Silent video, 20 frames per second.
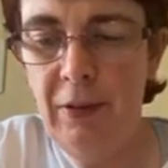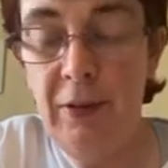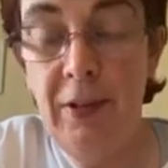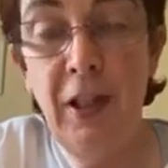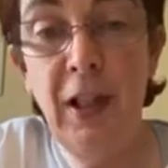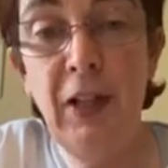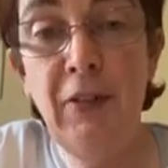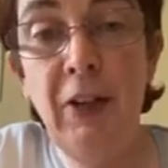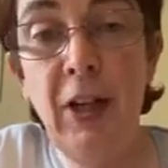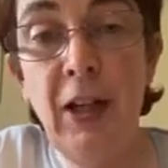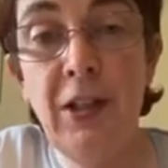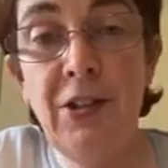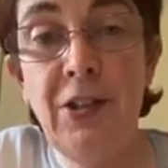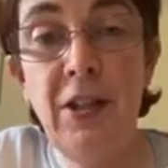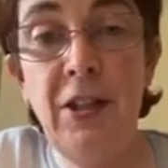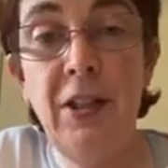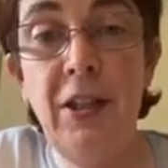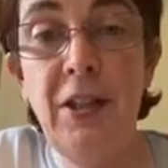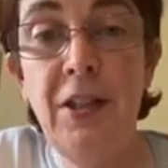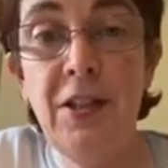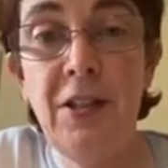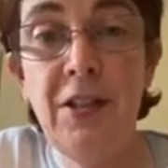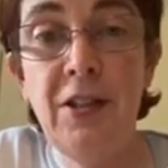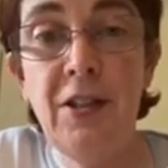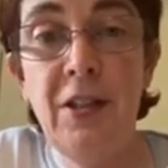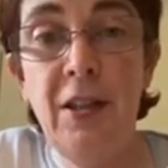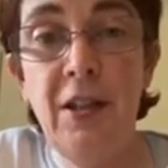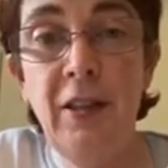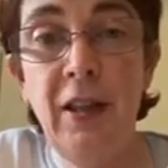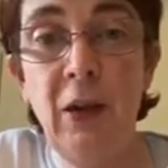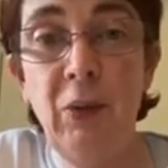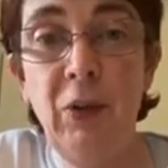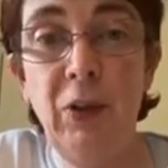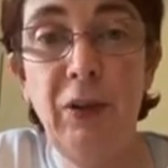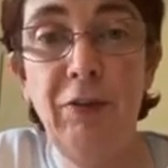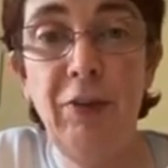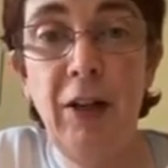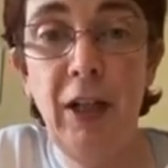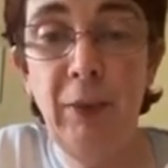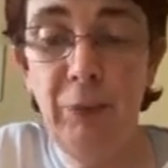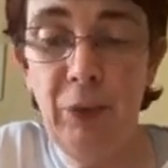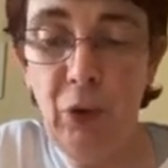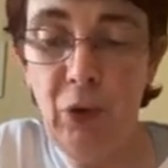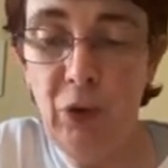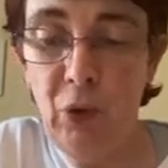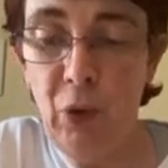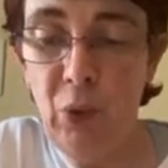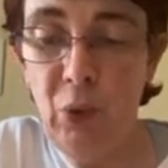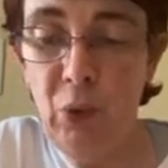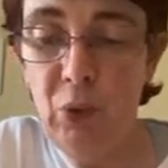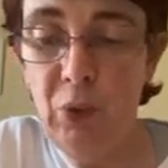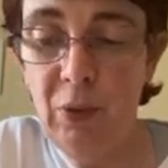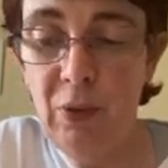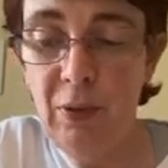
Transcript: Think of it as the yeast that will develop your dough.